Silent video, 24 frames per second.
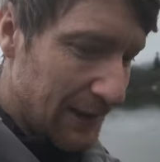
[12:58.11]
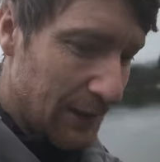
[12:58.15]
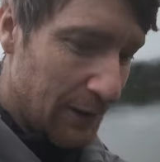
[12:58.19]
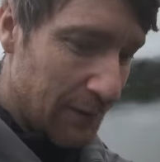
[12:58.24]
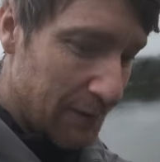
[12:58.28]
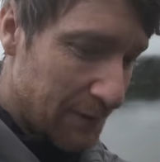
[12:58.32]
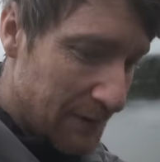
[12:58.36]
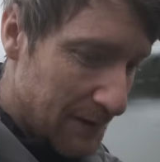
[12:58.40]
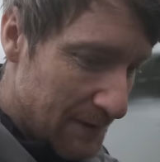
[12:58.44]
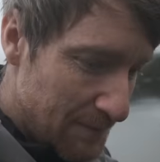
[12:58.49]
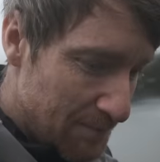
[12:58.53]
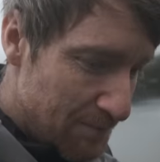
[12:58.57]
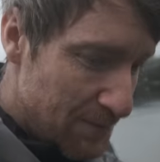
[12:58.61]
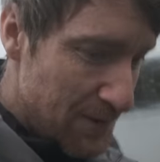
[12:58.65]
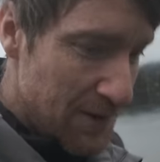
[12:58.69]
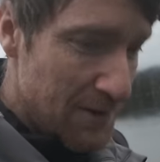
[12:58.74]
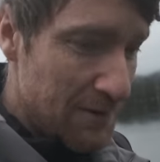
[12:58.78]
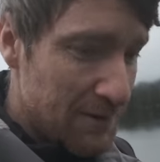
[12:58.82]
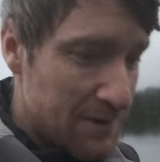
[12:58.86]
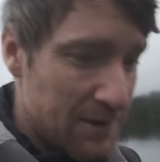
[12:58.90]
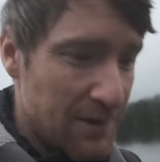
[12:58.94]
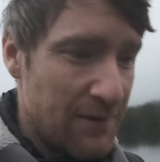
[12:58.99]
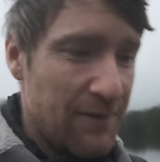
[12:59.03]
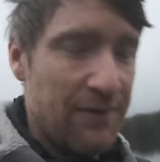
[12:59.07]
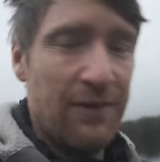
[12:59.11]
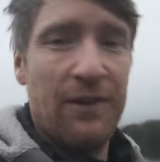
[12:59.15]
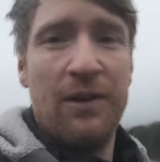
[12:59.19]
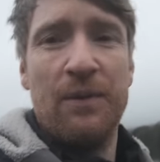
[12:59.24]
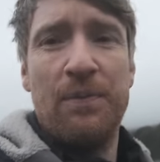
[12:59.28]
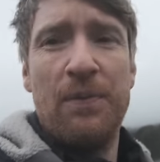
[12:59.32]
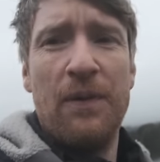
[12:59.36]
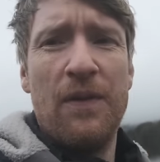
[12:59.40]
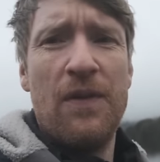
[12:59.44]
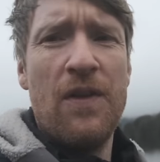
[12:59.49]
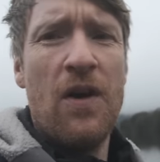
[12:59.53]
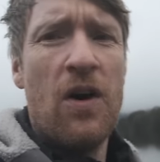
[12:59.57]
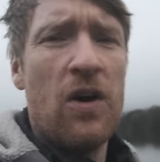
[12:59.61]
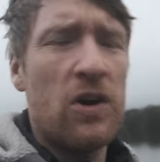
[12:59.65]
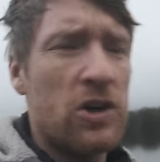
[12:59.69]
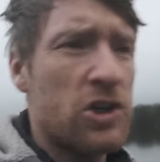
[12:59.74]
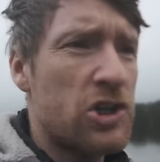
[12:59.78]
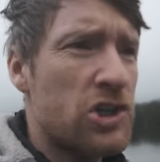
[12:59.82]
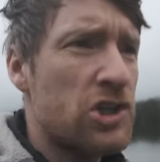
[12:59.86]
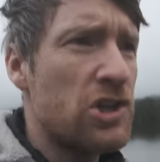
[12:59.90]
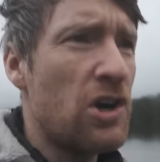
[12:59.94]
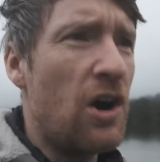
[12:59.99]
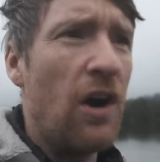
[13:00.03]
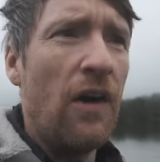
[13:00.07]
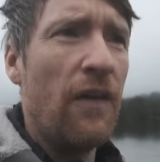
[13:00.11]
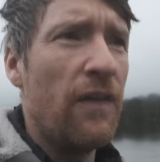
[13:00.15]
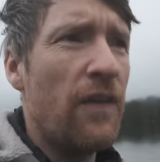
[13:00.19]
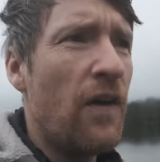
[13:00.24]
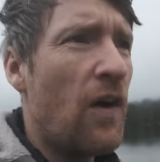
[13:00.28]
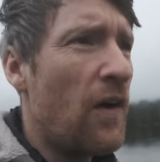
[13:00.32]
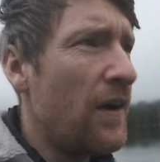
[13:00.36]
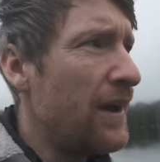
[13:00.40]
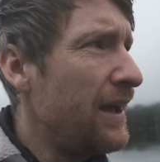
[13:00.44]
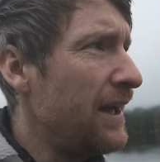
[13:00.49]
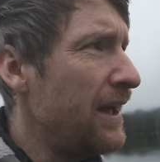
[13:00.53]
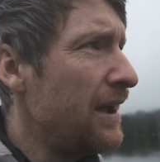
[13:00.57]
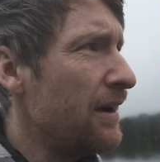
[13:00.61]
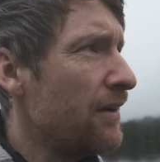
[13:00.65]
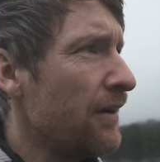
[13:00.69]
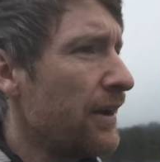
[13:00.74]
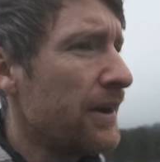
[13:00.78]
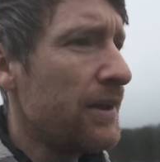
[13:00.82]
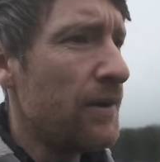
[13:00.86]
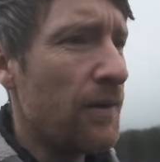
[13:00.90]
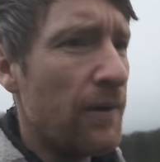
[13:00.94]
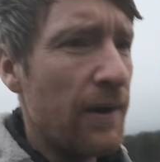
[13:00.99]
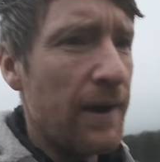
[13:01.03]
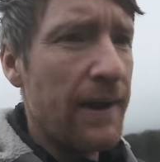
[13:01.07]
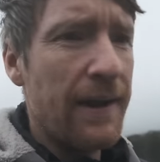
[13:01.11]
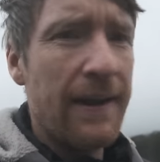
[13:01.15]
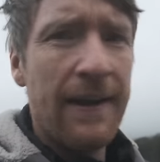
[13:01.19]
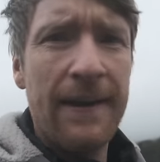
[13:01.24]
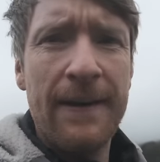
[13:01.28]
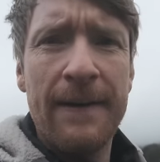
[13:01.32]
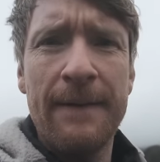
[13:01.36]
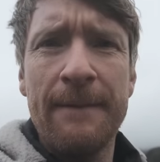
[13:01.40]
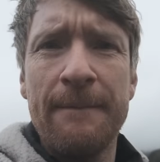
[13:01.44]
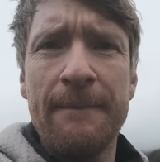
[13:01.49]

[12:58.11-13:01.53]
lovely, beautiful, but not a shot, not here anyway.